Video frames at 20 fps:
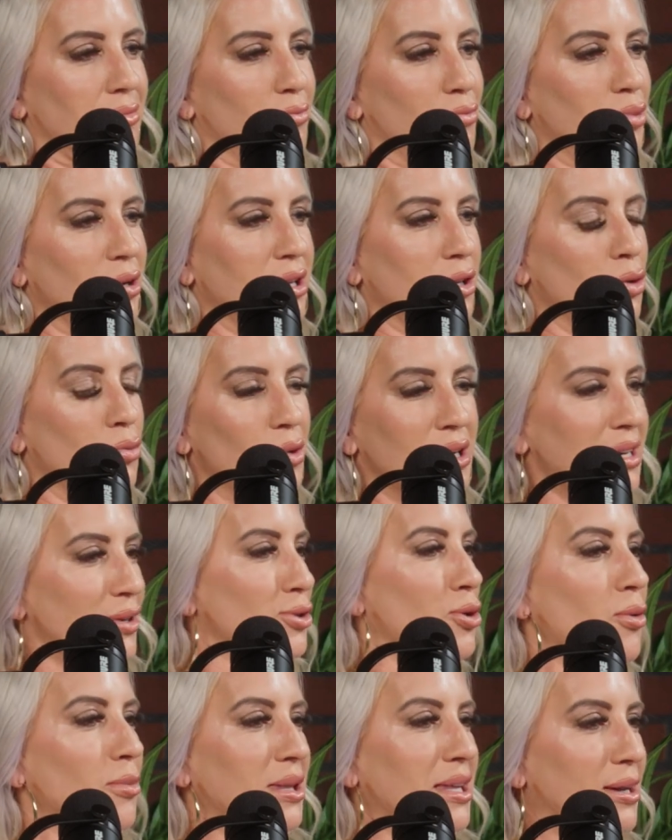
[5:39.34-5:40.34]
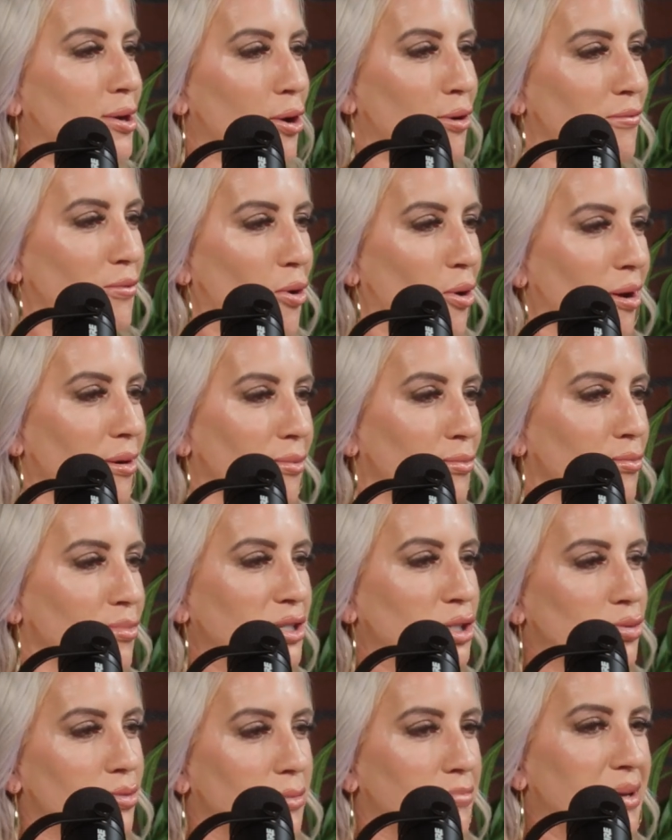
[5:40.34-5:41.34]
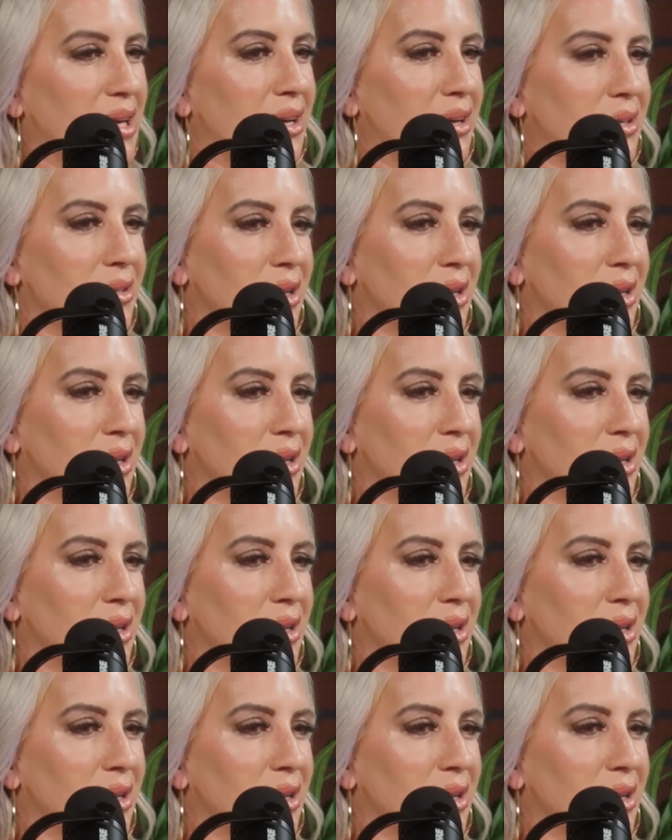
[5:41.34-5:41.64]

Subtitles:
what you wouldn't normally go for, which would be